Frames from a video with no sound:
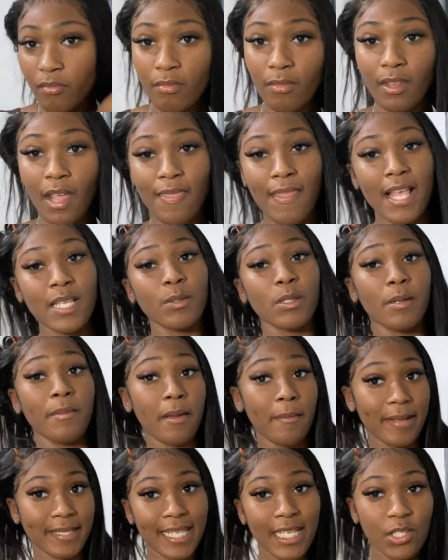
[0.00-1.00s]
And that's when I made
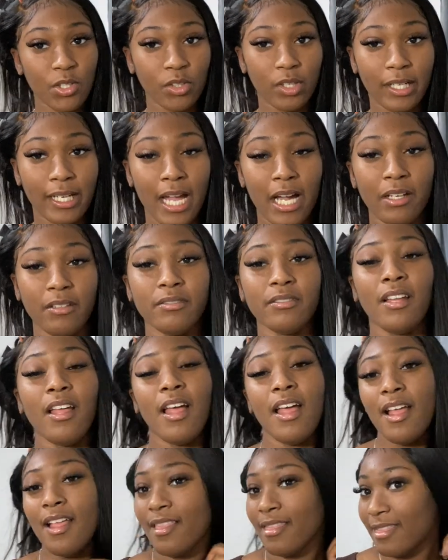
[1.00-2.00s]
my TikTok account.
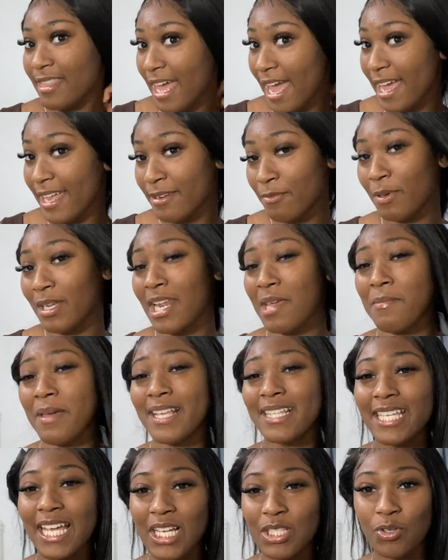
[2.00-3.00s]
Then when I made
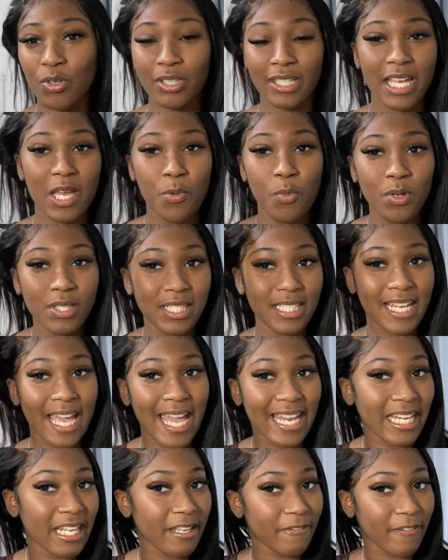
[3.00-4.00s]
TikTok, it wasn't
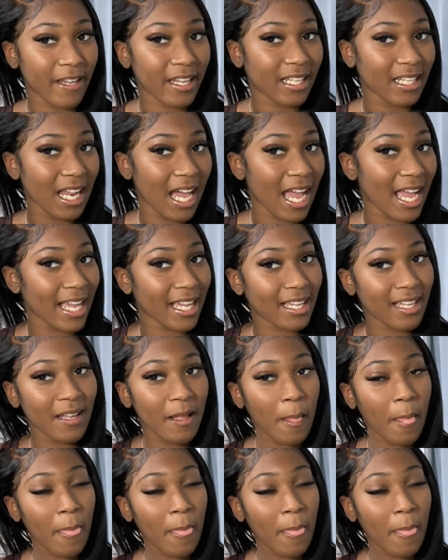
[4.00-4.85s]
anything like